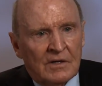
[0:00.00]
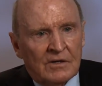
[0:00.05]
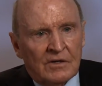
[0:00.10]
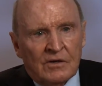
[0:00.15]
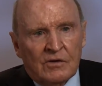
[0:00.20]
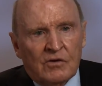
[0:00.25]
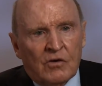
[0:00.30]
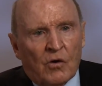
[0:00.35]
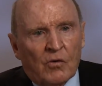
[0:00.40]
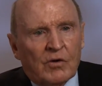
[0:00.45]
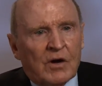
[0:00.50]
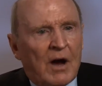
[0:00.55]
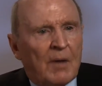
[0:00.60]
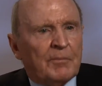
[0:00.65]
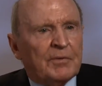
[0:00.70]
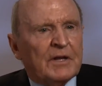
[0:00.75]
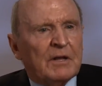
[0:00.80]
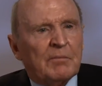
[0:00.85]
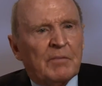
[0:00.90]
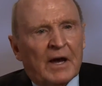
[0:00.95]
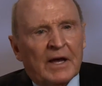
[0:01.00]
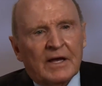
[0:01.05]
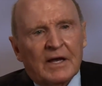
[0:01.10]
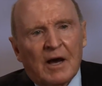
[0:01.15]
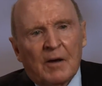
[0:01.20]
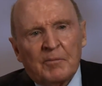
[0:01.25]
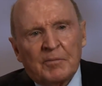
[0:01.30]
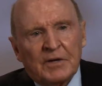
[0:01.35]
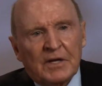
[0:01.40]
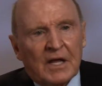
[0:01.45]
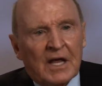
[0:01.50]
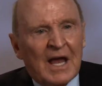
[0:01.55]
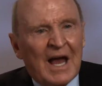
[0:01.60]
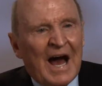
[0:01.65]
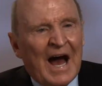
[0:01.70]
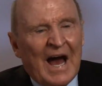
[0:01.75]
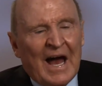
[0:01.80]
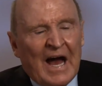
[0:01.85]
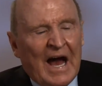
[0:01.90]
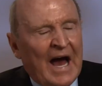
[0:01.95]
You can go company by company.
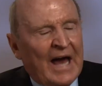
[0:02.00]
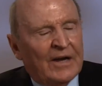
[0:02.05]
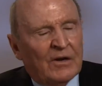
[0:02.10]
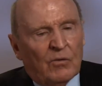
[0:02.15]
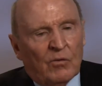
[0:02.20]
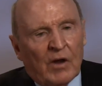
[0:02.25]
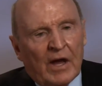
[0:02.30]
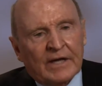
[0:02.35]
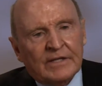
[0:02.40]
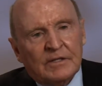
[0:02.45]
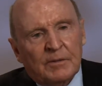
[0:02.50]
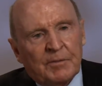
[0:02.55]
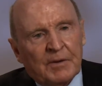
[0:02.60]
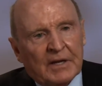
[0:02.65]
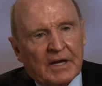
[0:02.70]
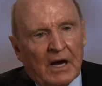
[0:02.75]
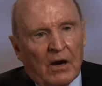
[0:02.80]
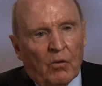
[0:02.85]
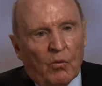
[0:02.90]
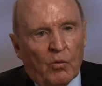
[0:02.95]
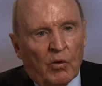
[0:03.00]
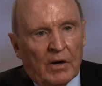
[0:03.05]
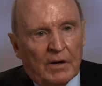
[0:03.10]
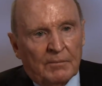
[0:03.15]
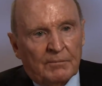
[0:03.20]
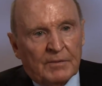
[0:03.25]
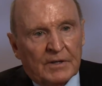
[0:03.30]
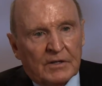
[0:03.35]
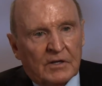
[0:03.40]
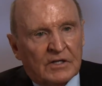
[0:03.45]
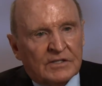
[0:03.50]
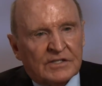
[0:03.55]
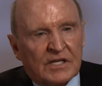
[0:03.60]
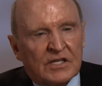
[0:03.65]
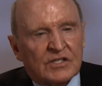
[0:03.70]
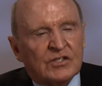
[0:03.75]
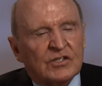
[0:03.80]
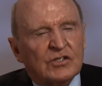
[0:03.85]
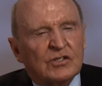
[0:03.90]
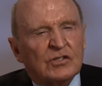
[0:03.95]
I, I don't like to pick out one, but because
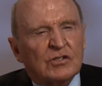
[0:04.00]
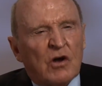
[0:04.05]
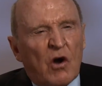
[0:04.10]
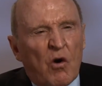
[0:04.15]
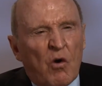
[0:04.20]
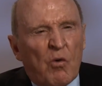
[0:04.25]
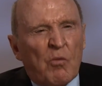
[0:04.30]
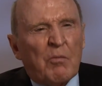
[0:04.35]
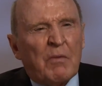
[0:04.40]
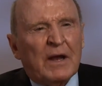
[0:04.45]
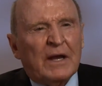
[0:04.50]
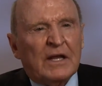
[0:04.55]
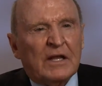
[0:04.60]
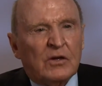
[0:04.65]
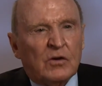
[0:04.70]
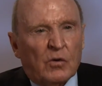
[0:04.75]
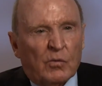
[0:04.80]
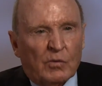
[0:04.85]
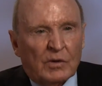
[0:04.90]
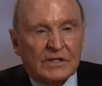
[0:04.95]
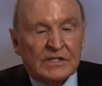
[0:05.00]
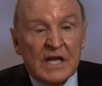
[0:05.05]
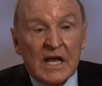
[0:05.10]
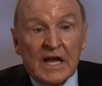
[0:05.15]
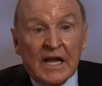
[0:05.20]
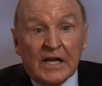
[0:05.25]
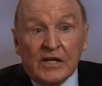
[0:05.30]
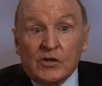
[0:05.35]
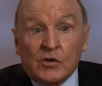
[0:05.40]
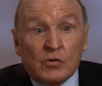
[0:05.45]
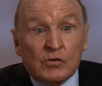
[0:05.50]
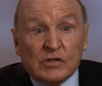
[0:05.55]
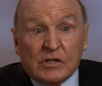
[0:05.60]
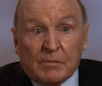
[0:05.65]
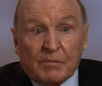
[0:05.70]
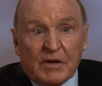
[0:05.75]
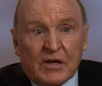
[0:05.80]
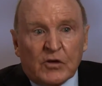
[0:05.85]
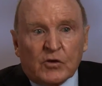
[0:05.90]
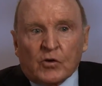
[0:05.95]
there's so many good ones. It used to
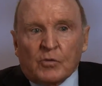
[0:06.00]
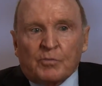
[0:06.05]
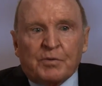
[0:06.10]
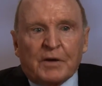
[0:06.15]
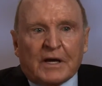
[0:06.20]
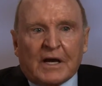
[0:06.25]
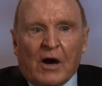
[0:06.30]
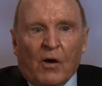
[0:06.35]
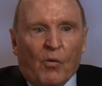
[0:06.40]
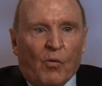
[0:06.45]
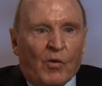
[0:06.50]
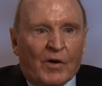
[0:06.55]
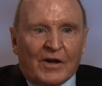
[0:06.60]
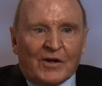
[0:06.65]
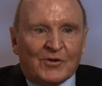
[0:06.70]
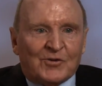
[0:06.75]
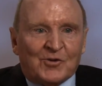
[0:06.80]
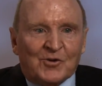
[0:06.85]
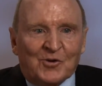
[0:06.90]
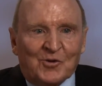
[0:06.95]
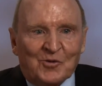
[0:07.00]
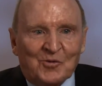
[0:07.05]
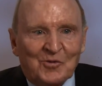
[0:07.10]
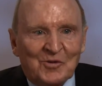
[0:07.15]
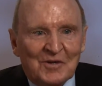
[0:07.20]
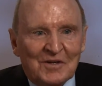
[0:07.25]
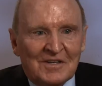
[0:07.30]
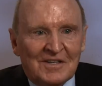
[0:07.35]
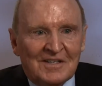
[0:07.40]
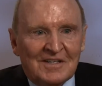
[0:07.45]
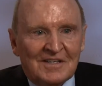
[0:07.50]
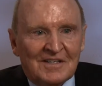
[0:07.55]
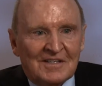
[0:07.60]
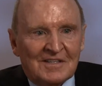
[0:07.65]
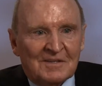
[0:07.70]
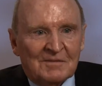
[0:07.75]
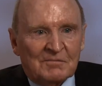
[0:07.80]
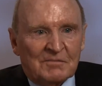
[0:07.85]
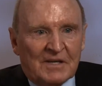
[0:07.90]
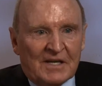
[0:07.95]
be you could pick out one or two,
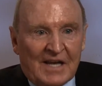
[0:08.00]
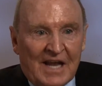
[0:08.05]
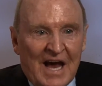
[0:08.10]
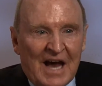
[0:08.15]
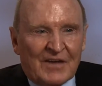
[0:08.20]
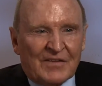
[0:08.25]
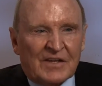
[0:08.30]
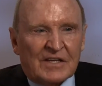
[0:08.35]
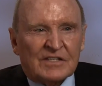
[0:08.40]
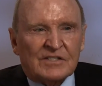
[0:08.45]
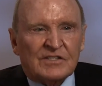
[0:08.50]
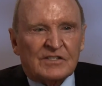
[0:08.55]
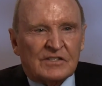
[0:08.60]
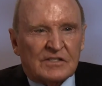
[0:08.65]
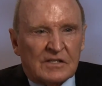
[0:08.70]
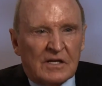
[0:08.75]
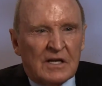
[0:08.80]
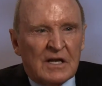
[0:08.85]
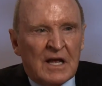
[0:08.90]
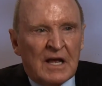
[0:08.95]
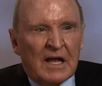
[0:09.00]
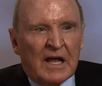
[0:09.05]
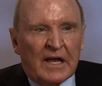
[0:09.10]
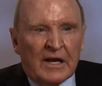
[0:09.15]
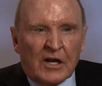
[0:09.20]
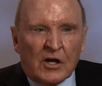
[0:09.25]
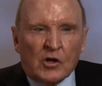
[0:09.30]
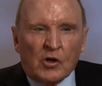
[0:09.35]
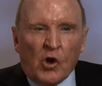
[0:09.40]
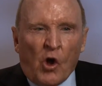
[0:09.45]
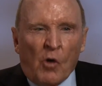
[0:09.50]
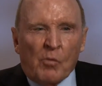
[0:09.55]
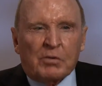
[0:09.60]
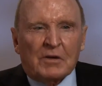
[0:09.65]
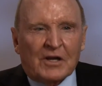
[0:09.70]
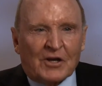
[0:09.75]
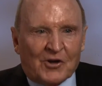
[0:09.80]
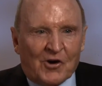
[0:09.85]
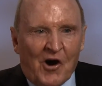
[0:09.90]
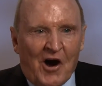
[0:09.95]
but now there's in a global
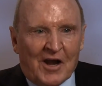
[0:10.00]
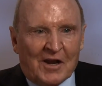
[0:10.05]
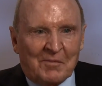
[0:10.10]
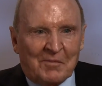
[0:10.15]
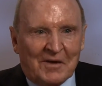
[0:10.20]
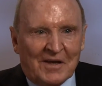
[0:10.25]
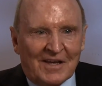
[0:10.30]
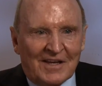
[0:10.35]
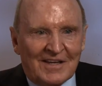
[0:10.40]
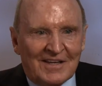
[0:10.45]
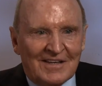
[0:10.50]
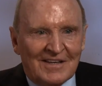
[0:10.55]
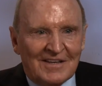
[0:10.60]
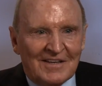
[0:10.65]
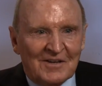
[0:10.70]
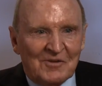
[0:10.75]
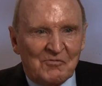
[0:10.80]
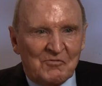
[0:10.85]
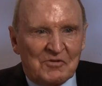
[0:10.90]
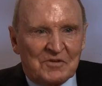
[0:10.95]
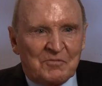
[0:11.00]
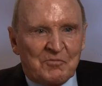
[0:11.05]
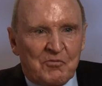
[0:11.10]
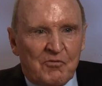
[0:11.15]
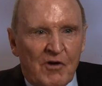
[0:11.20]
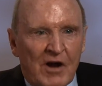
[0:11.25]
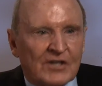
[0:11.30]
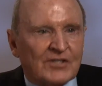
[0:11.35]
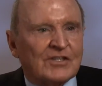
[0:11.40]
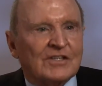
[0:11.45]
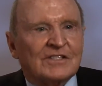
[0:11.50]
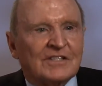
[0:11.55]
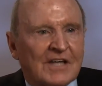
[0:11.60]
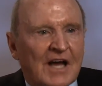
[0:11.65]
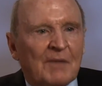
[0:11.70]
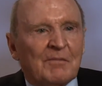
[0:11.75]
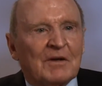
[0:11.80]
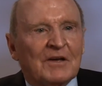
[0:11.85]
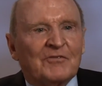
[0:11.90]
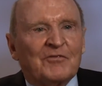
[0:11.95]
economy with pressures
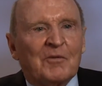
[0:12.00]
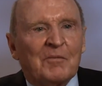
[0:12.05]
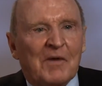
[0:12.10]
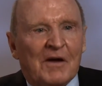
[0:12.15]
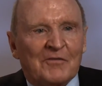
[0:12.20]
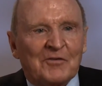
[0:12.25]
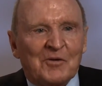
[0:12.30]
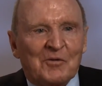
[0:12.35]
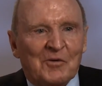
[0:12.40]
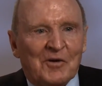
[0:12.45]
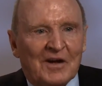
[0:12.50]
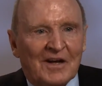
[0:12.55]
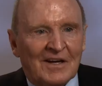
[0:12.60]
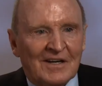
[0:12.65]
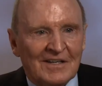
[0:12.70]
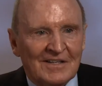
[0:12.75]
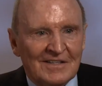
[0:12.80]
coming from everywhere.